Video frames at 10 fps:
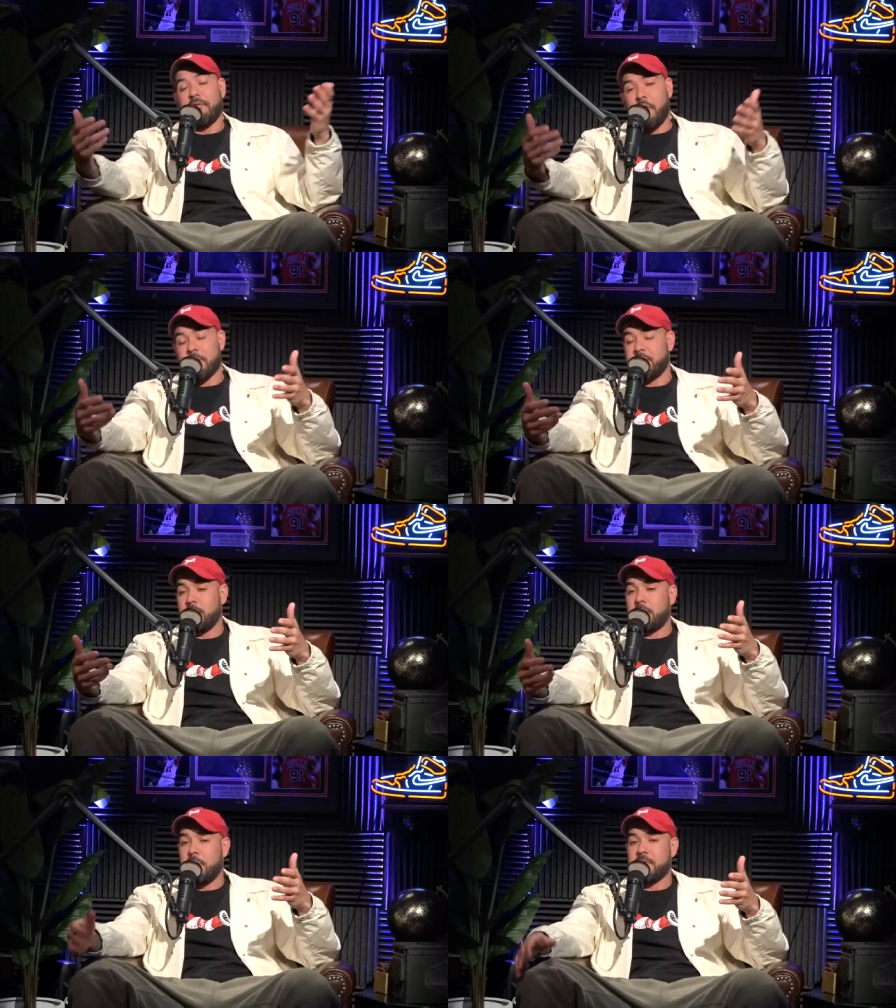
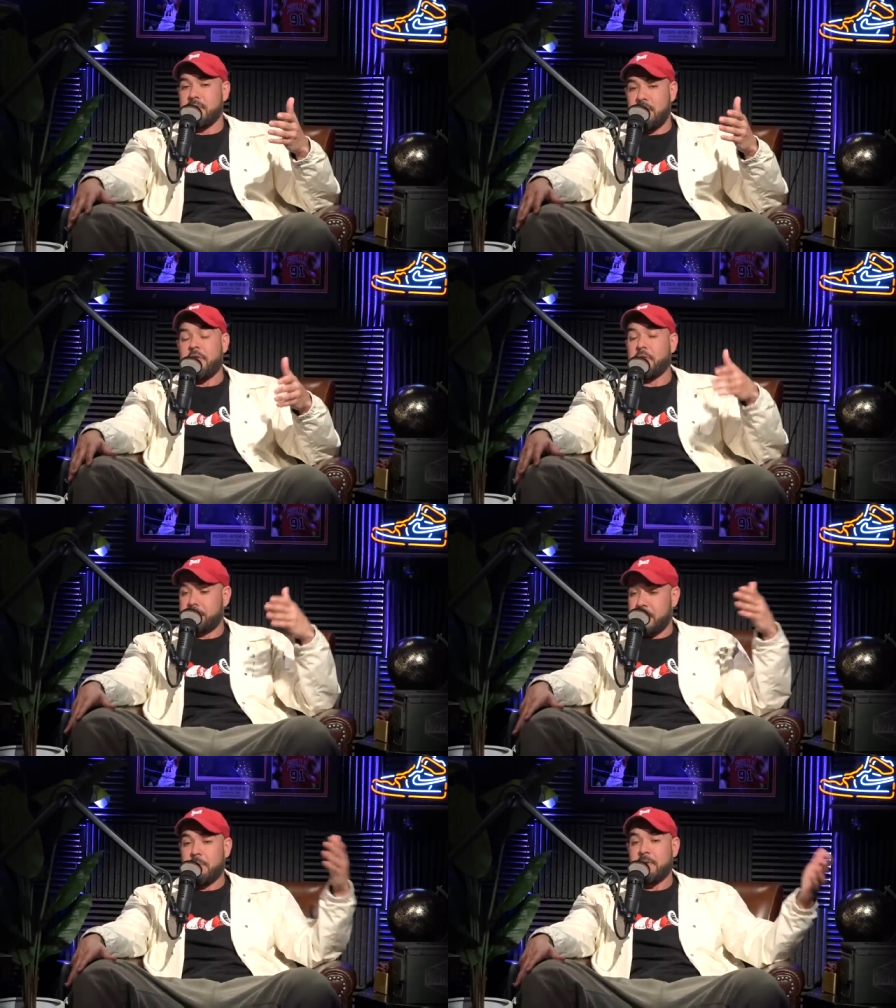pharmaceutical companies in it, there's
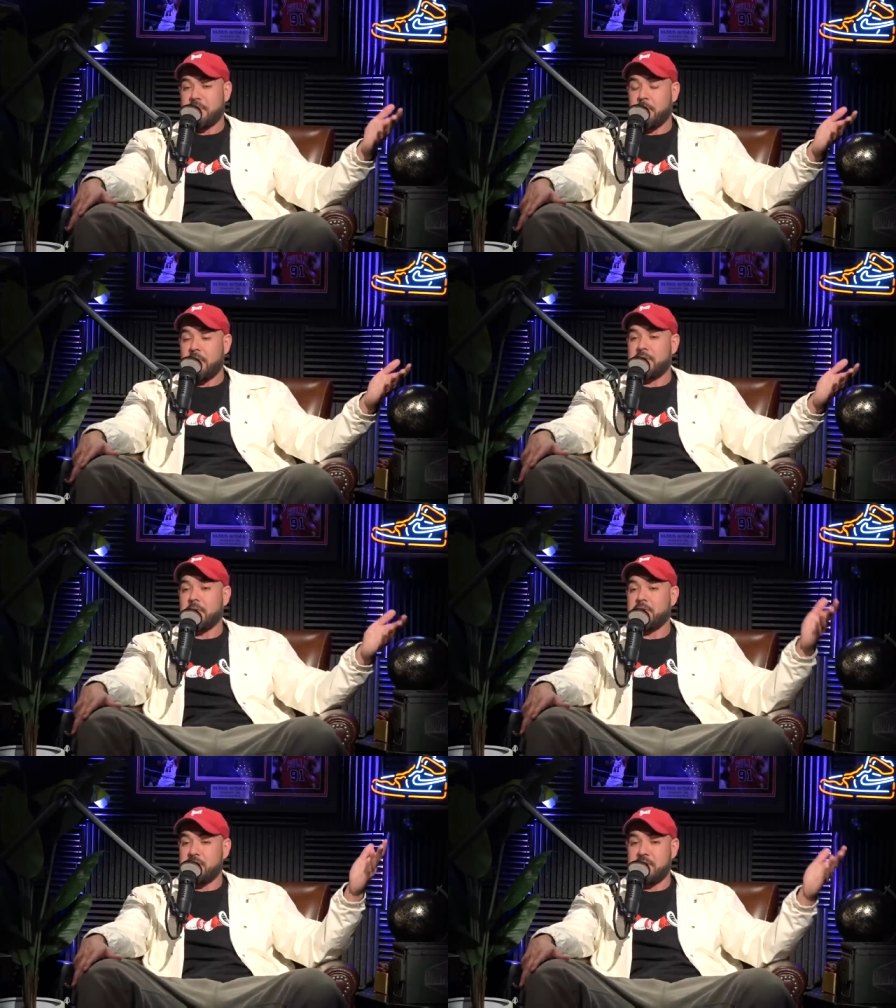going to be some
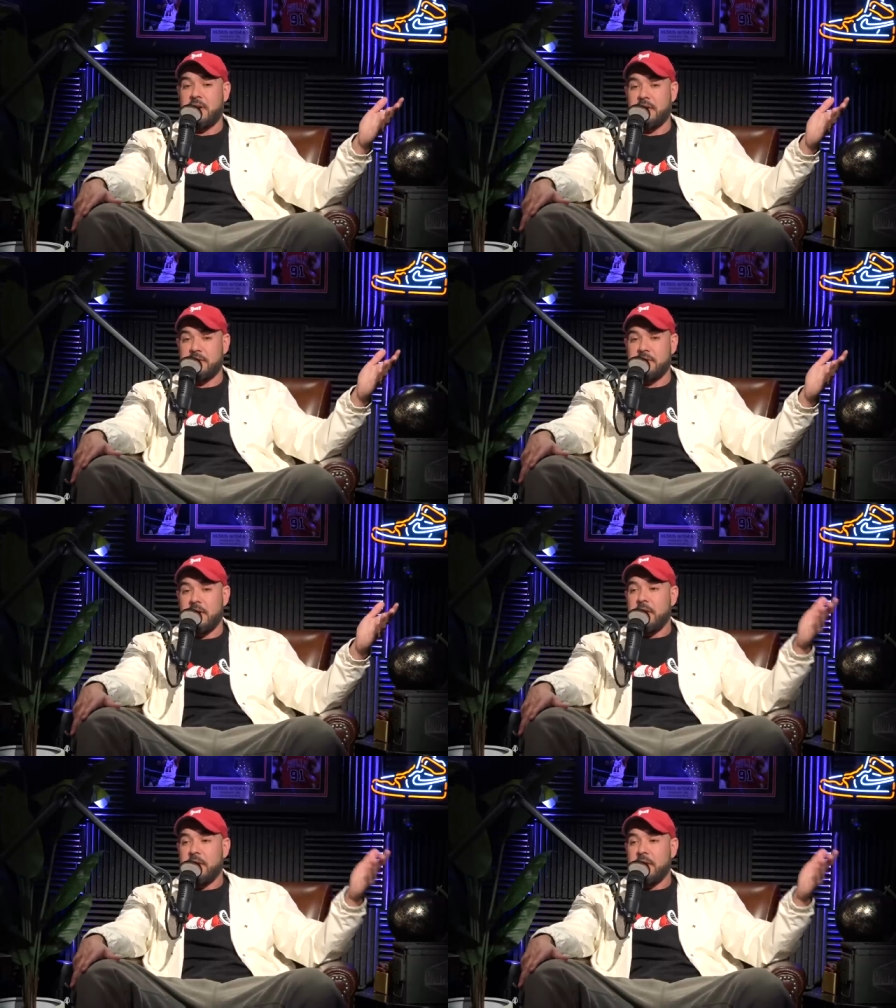research and studies